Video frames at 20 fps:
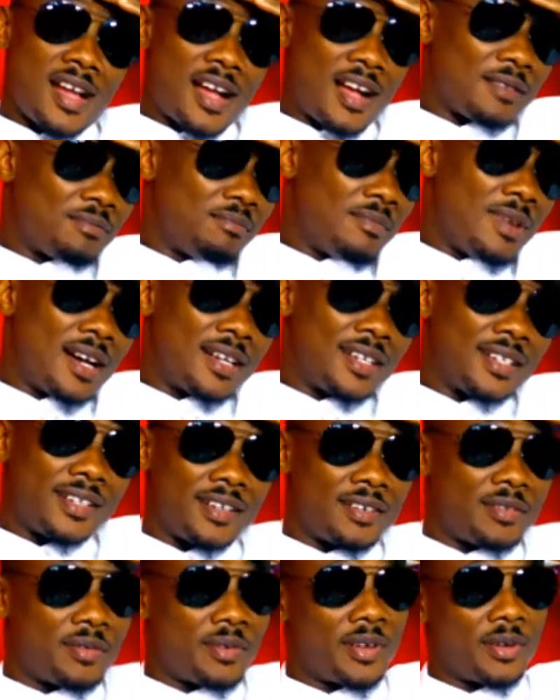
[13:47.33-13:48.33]
Agbani
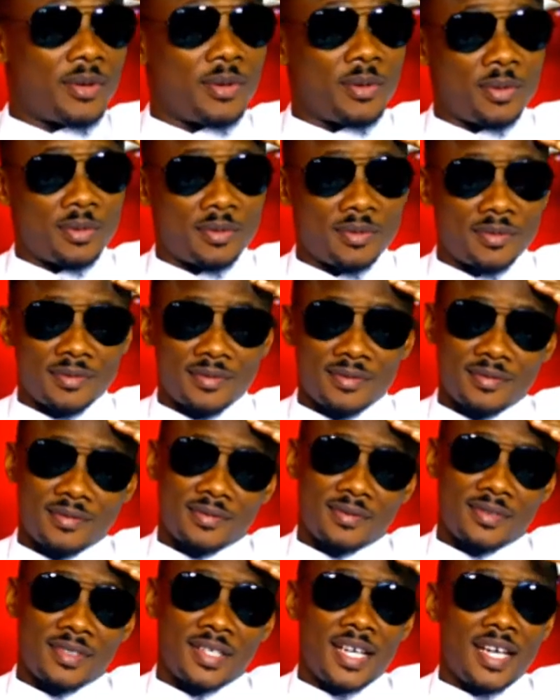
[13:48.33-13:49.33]
Darego,
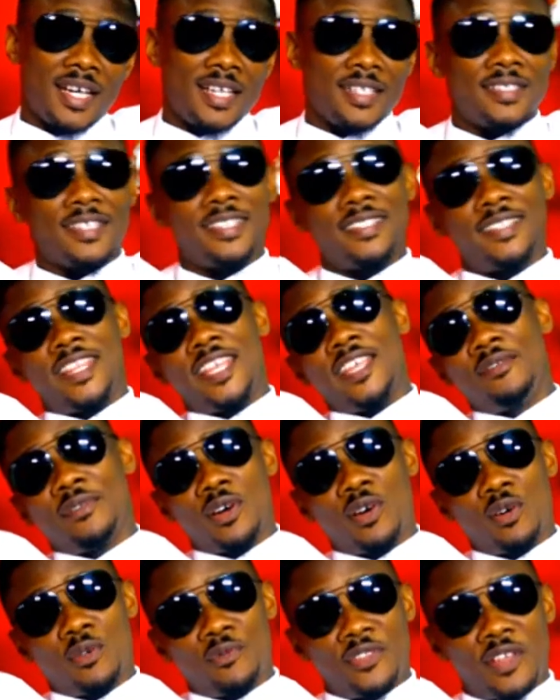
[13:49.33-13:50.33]
the diva
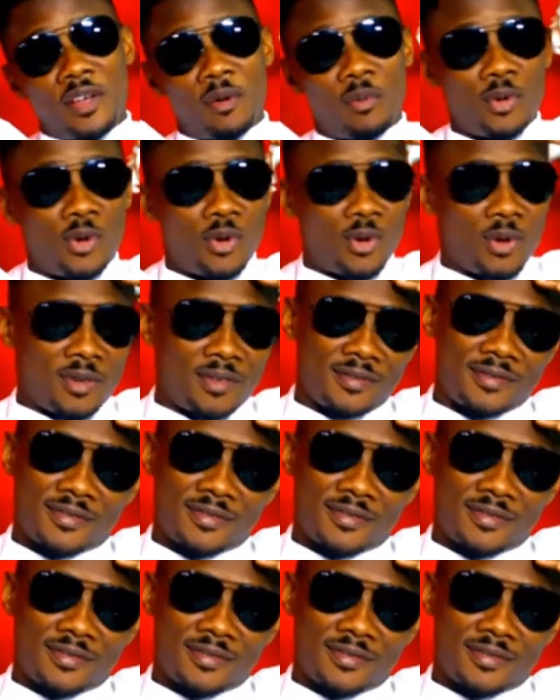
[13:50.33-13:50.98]
of them all.